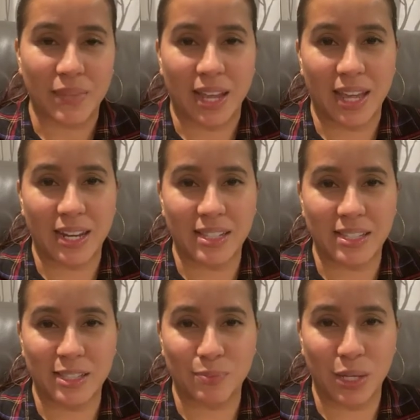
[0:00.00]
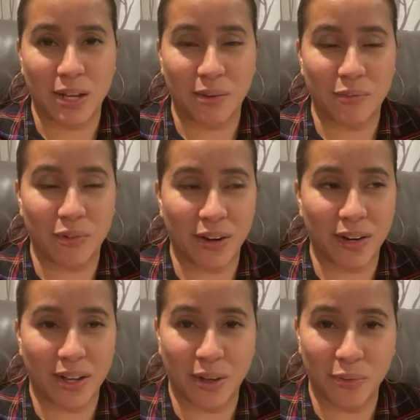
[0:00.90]
And it's become
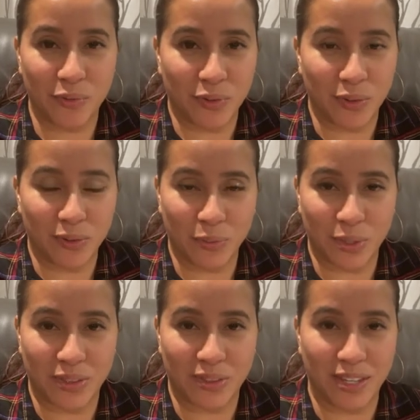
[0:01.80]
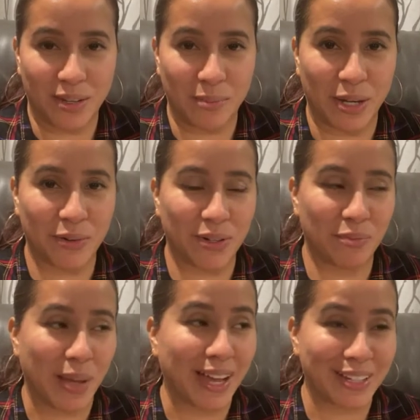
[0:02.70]
very helpful with the amount of
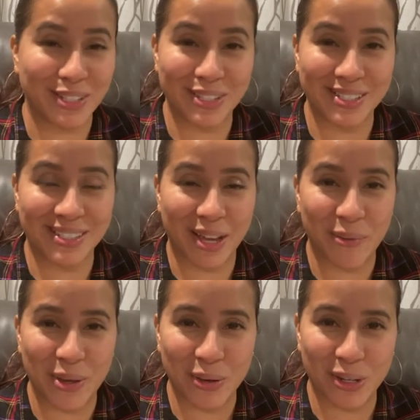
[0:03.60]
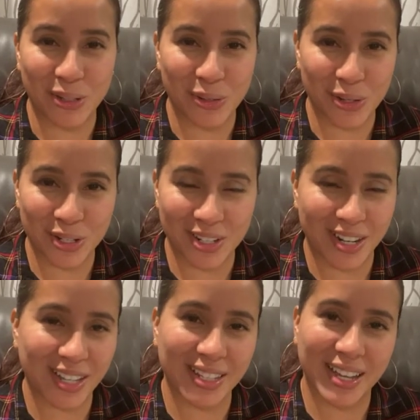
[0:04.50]
packages that we all order
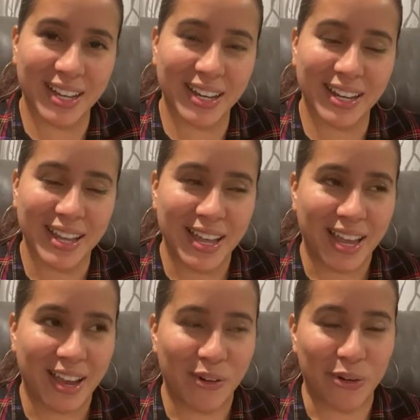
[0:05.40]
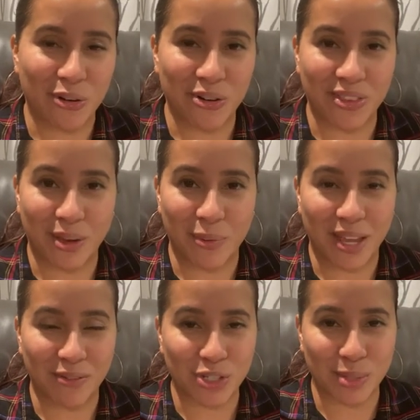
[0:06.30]
online or that we
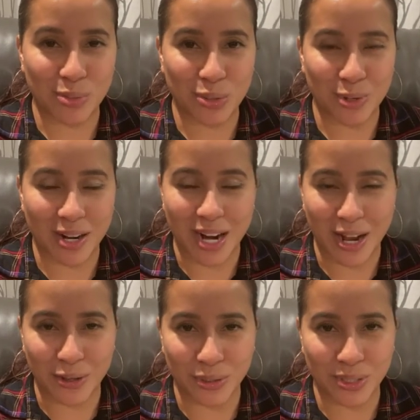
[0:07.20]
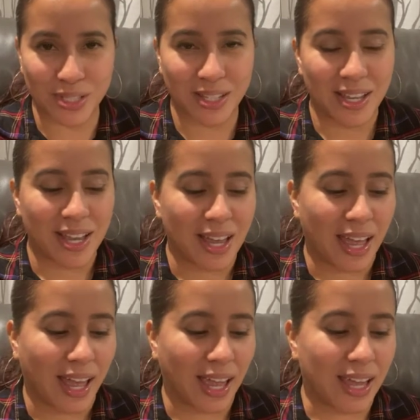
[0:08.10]
have shipped to our house.
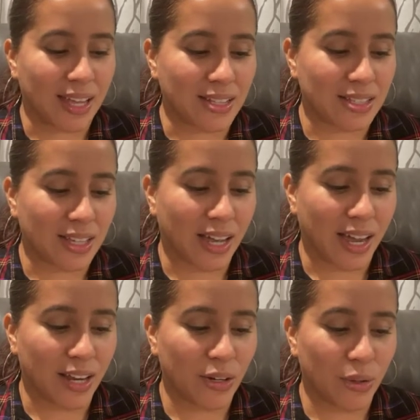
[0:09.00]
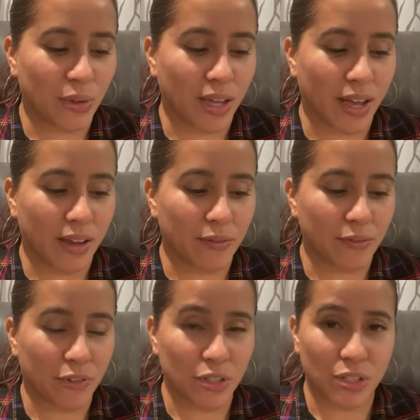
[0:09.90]
And I know that
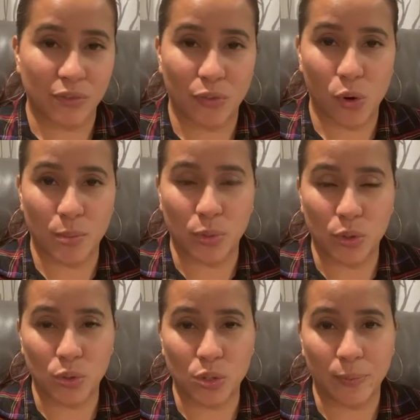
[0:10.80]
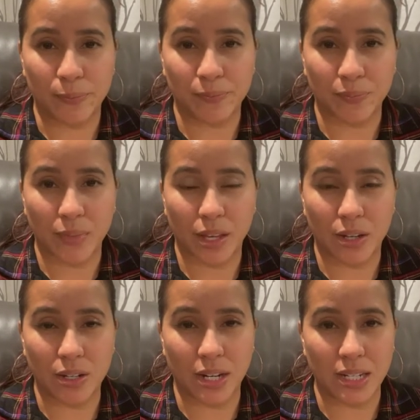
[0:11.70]
first and foremost, a
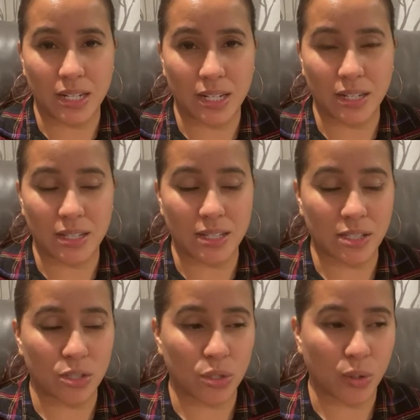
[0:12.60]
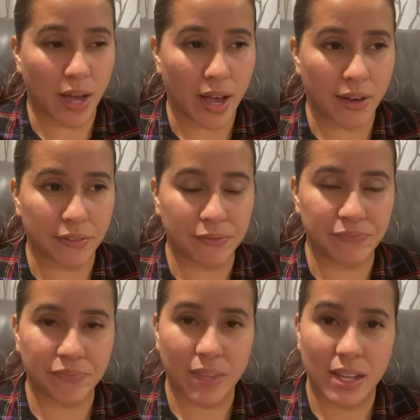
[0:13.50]
good idea is to have
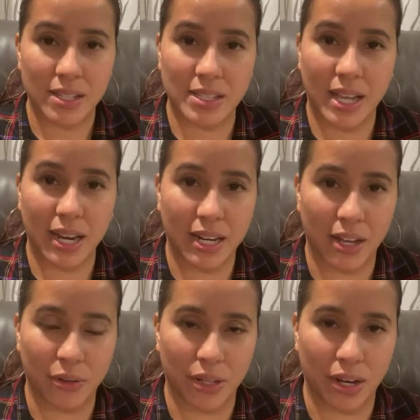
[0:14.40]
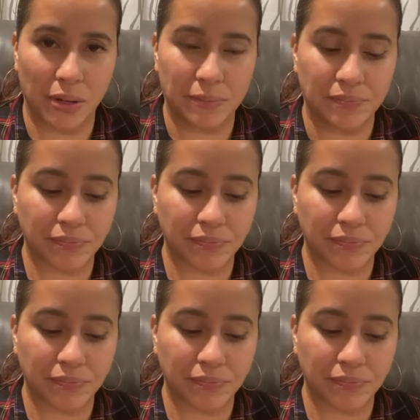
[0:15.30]
a sign out there.